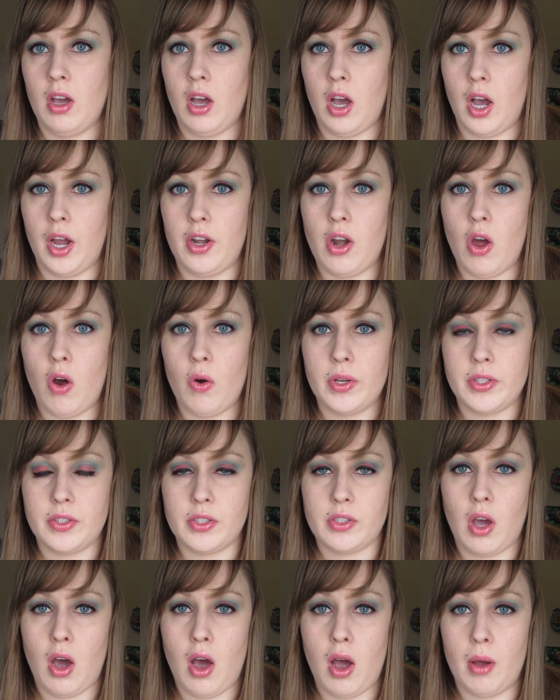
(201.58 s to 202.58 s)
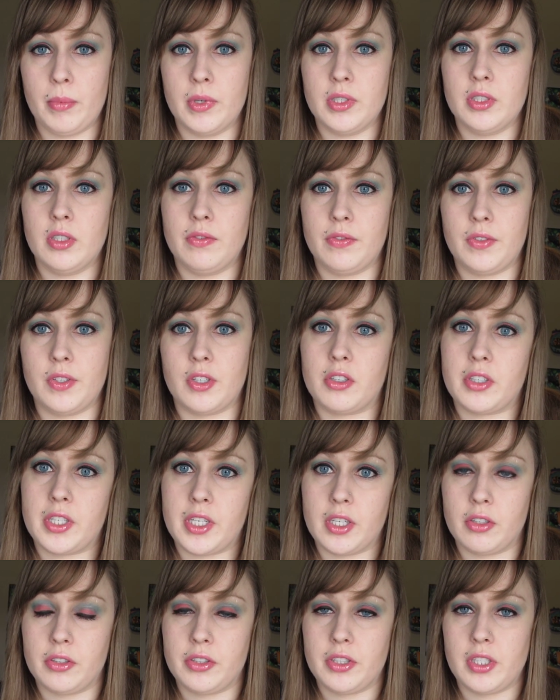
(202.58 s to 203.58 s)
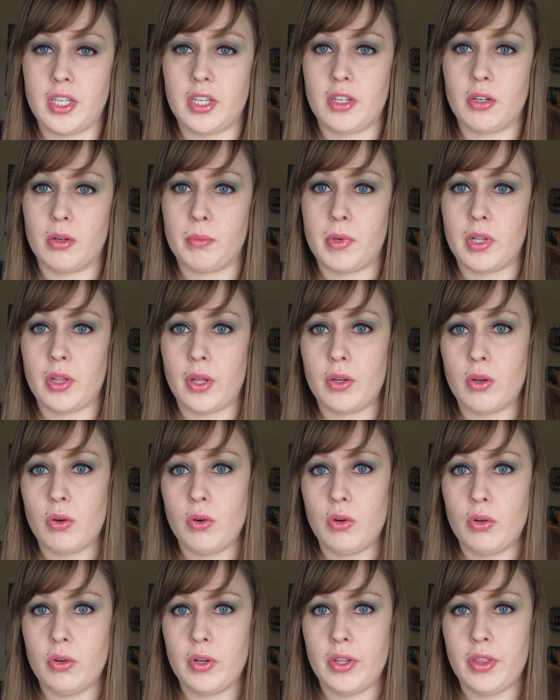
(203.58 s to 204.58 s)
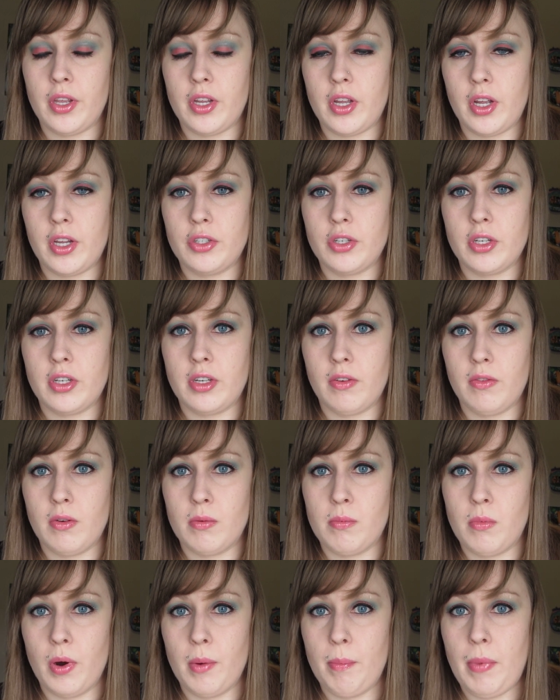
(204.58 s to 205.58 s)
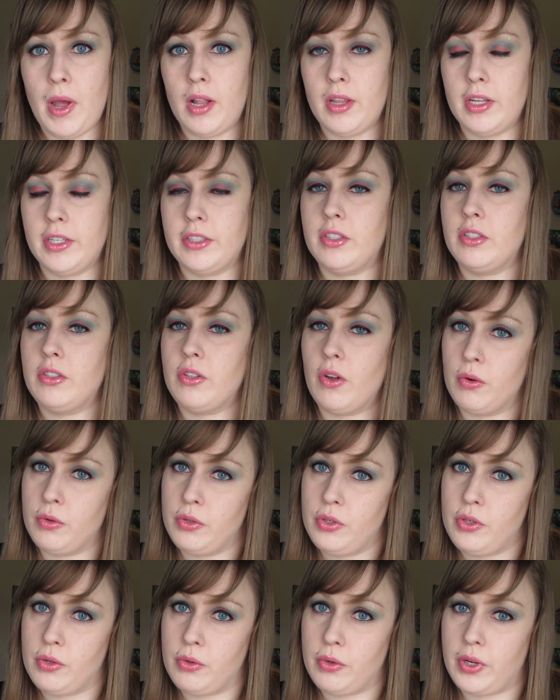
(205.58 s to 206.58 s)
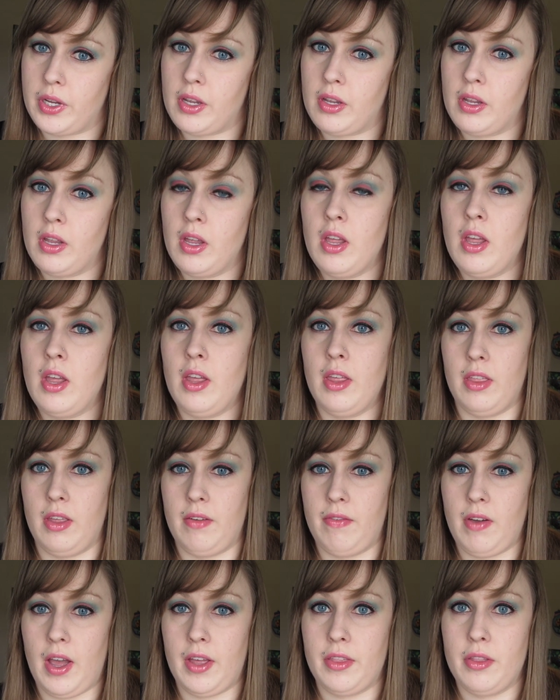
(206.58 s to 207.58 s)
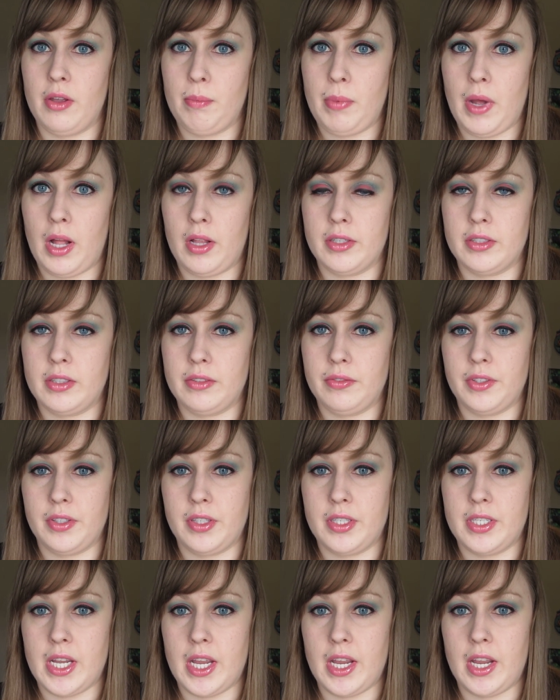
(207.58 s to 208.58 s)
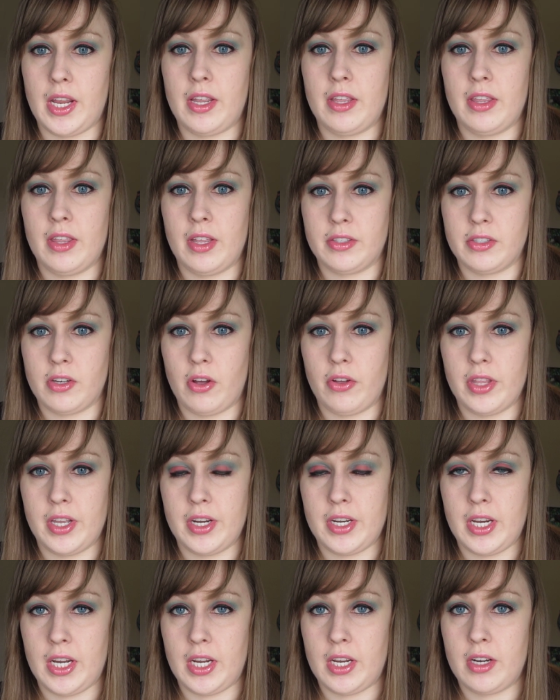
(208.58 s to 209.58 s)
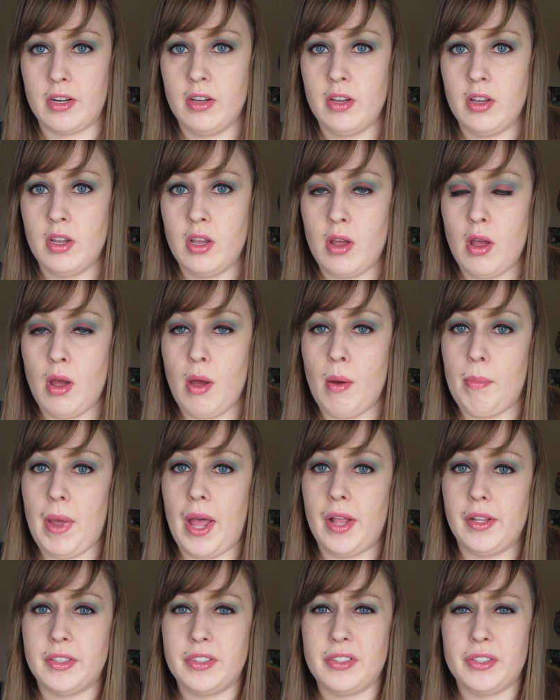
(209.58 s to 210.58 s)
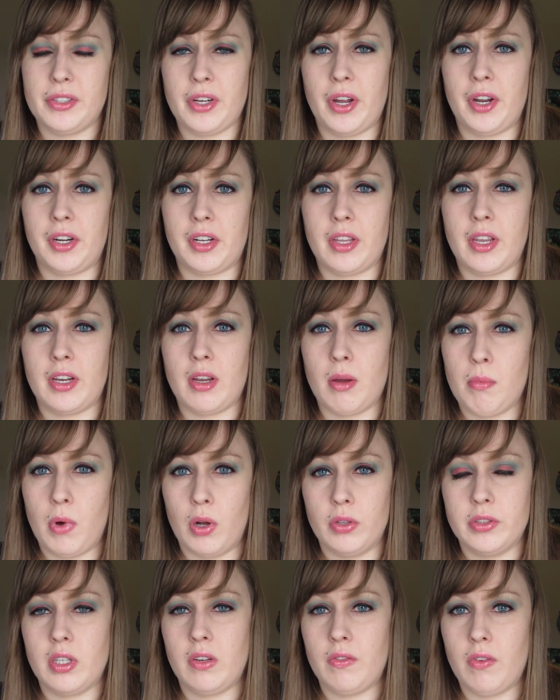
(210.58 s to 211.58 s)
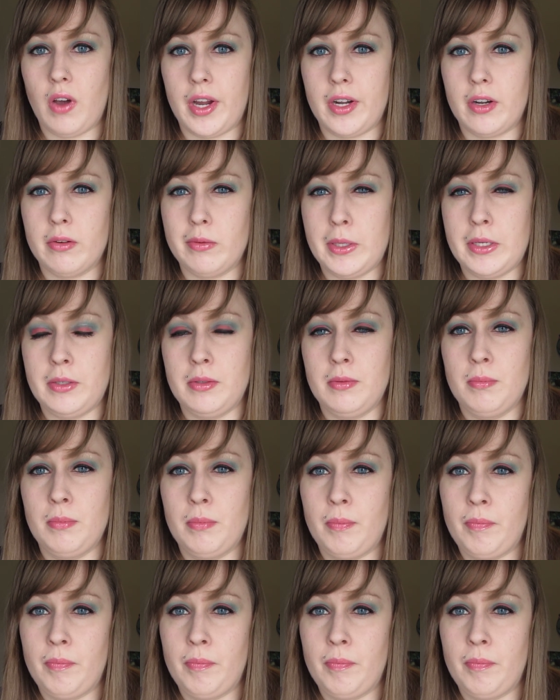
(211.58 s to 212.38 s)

I know it's common to feel guilty or be like, oh, I think I should give them more pellets. Don't do it. They've had their pellets for the day. That's all they need. Pellets are kind of like a multivitamin.